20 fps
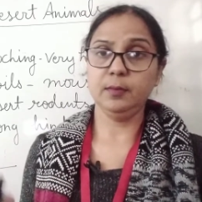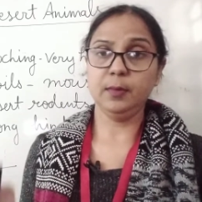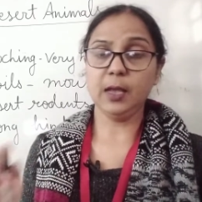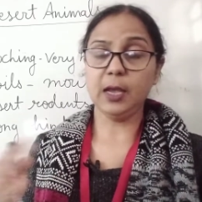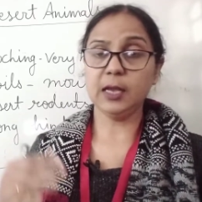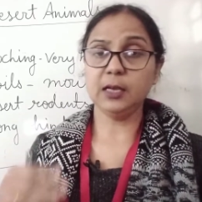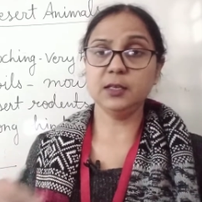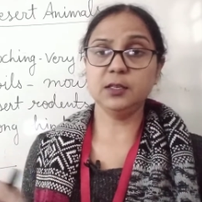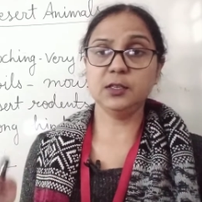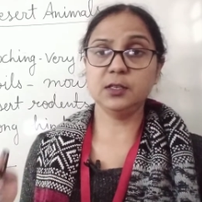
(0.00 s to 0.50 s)

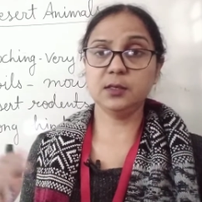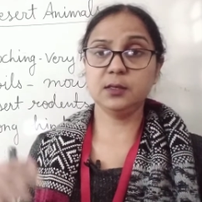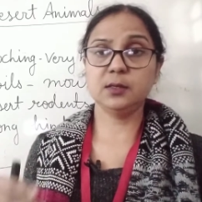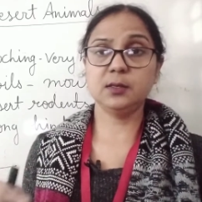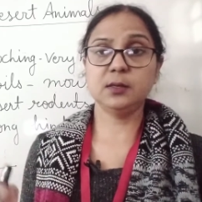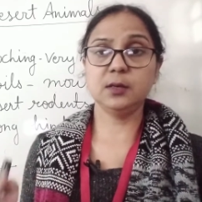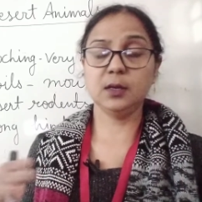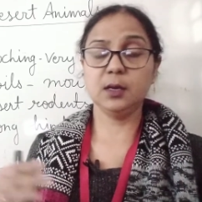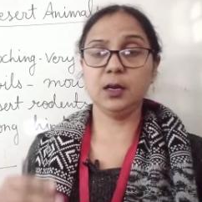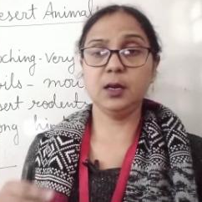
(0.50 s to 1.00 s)
and
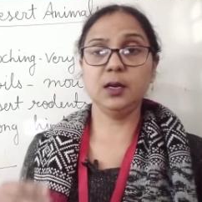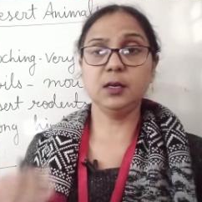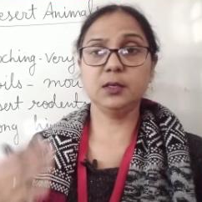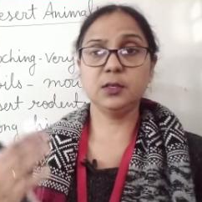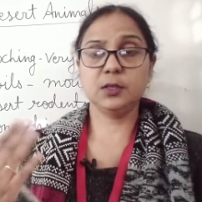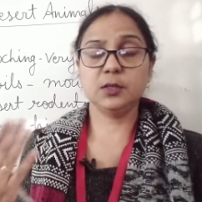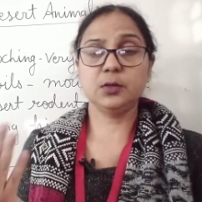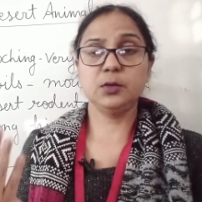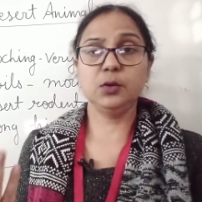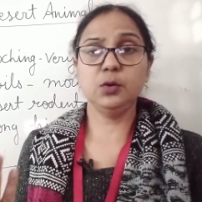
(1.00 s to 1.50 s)
just
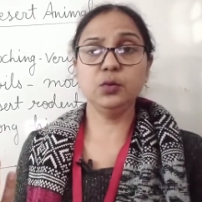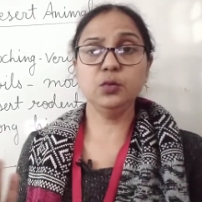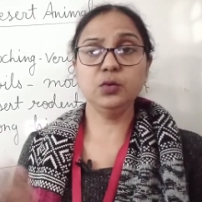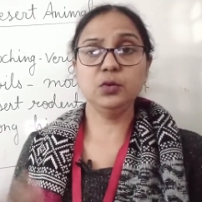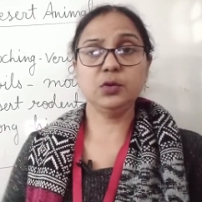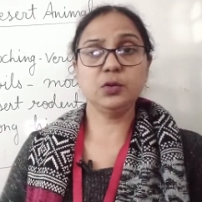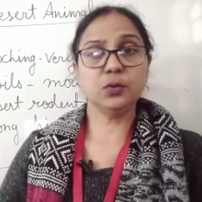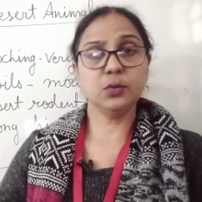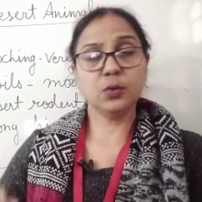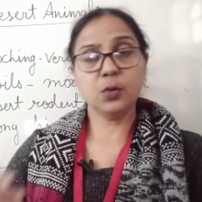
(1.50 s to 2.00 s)
it's
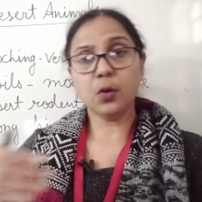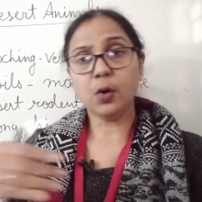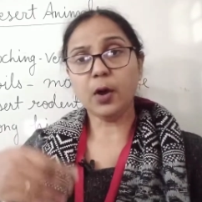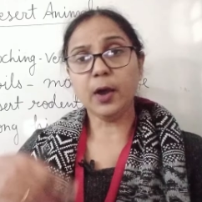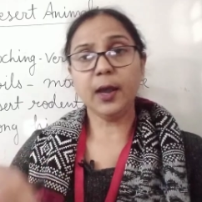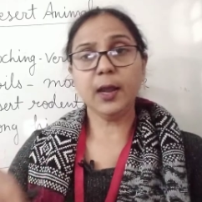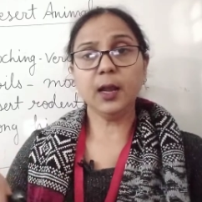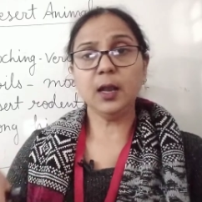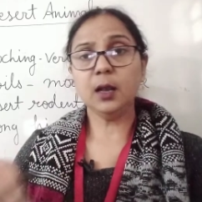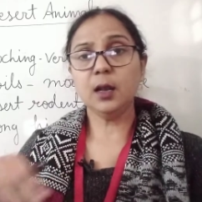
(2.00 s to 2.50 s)
used to
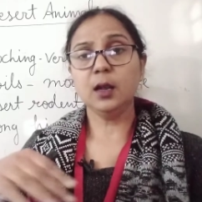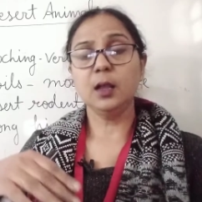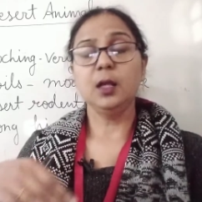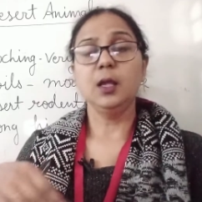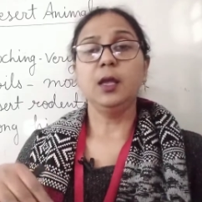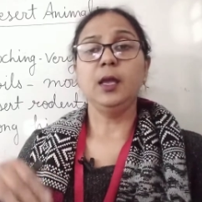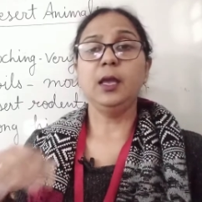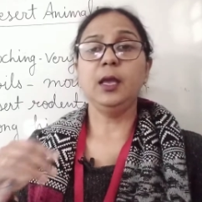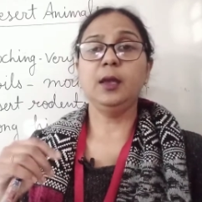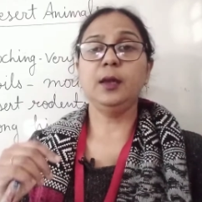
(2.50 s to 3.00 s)
coil
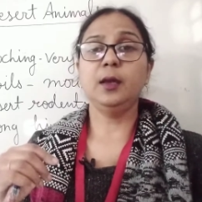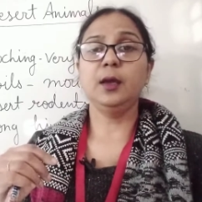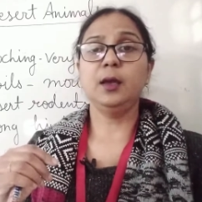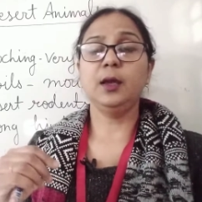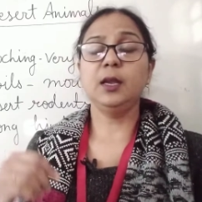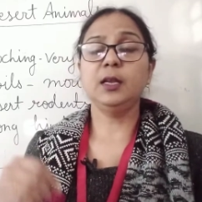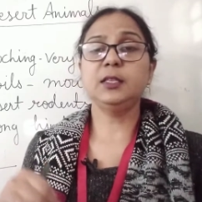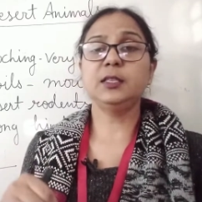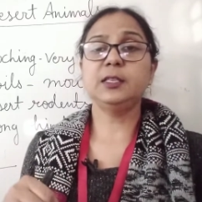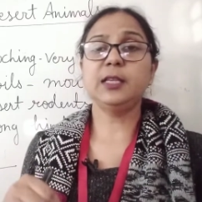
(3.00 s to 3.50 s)

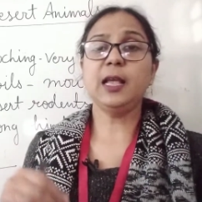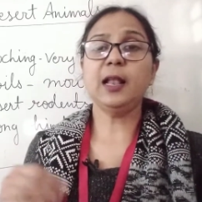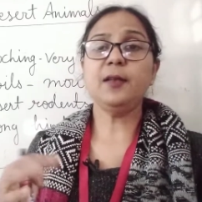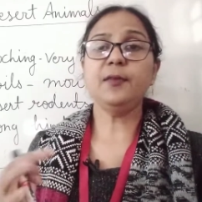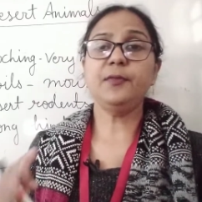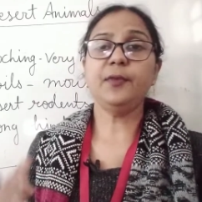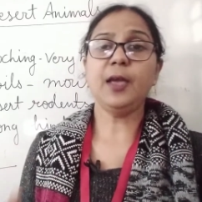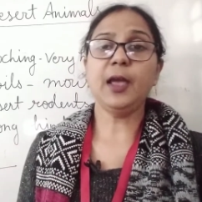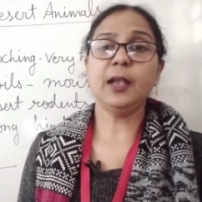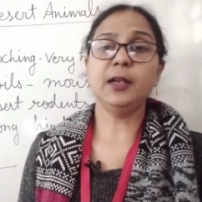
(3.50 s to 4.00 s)
itself
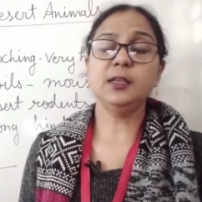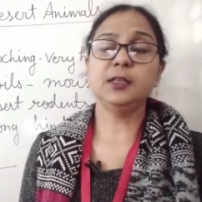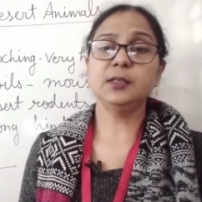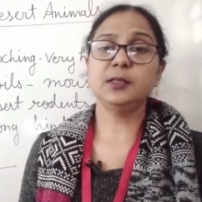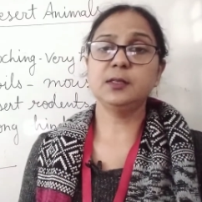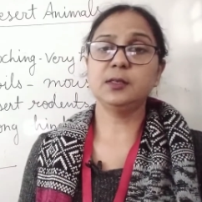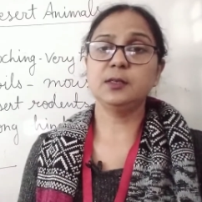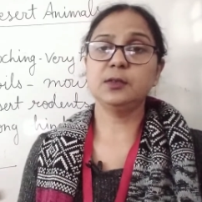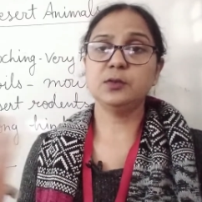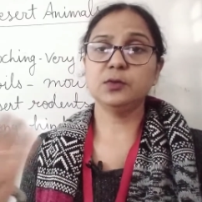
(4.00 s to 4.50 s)
and
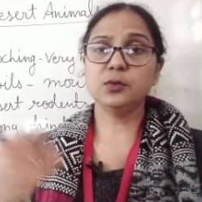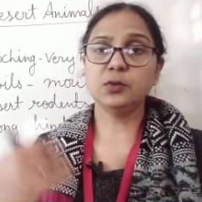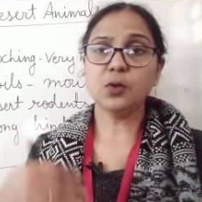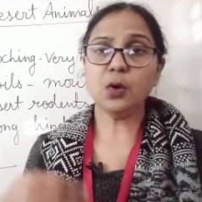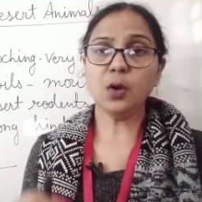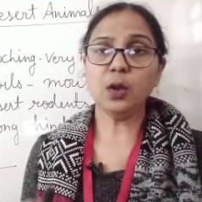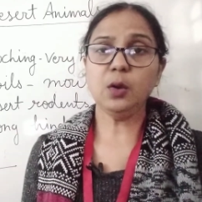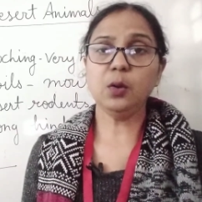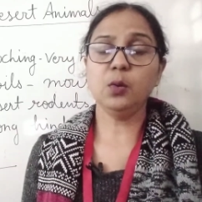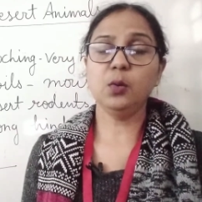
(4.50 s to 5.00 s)
just
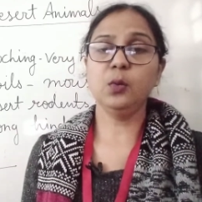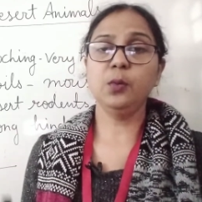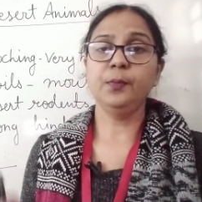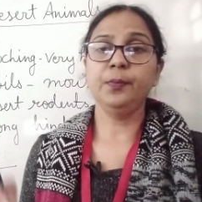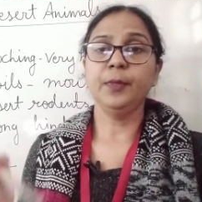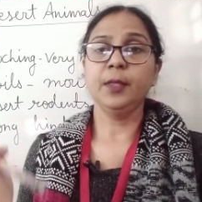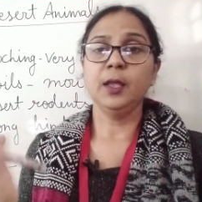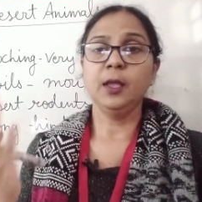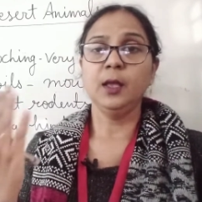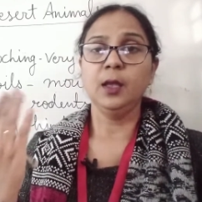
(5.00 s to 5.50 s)
swallow
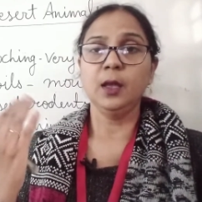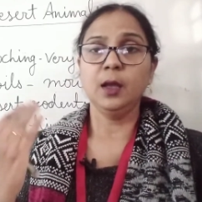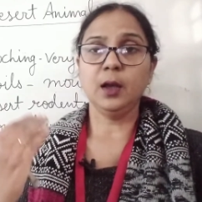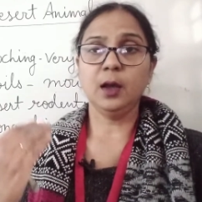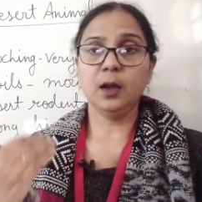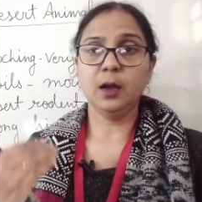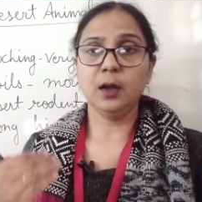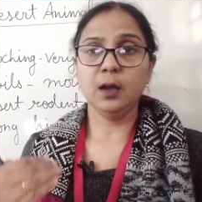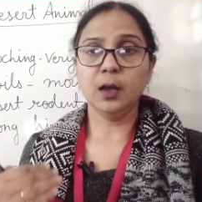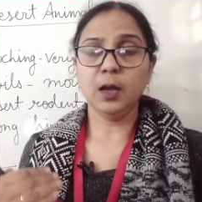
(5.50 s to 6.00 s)

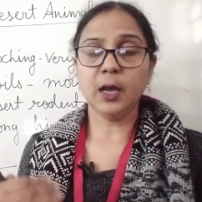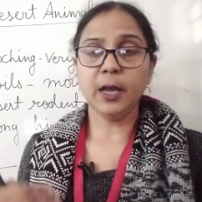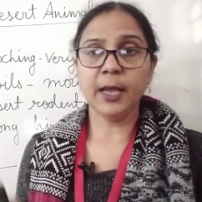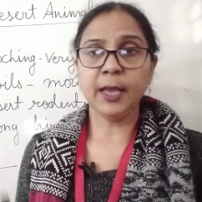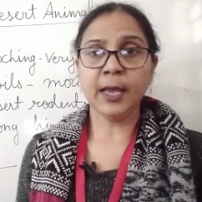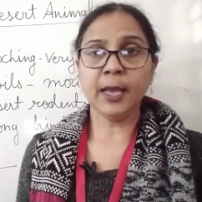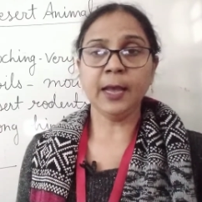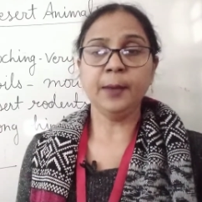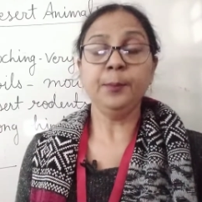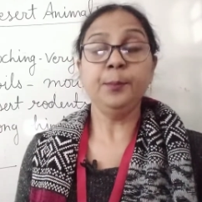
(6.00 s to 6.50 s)

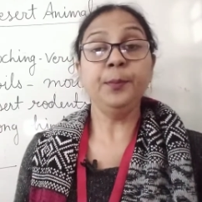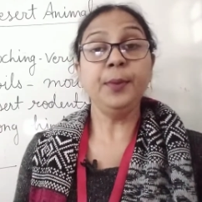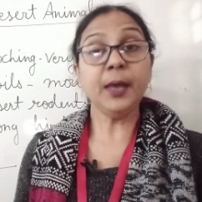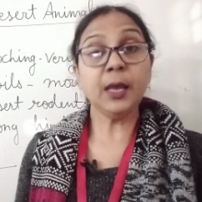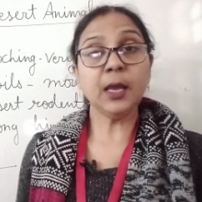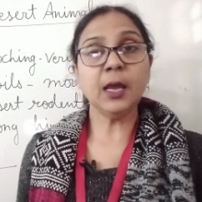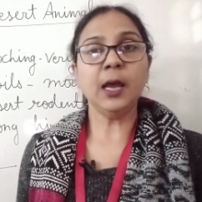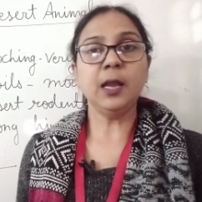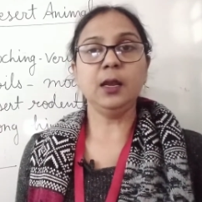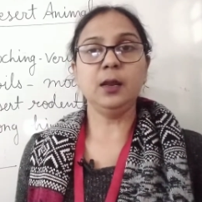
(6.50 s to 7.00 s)
a
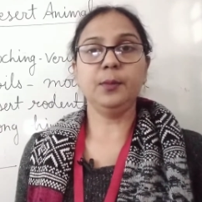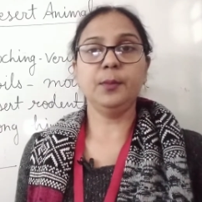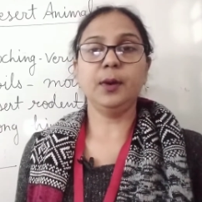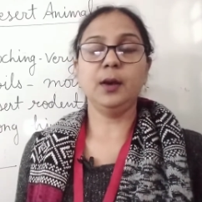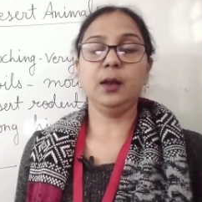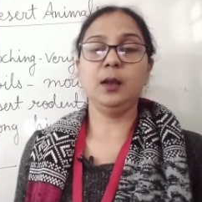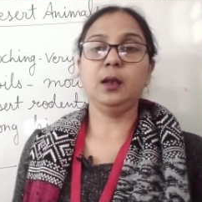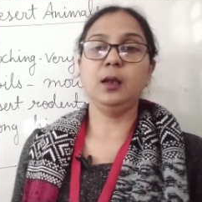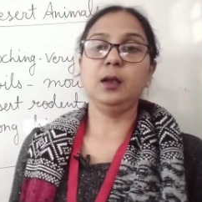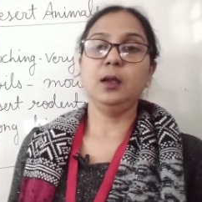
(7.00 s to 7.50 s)
big
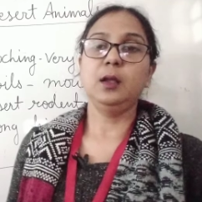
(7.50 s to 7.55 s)
animal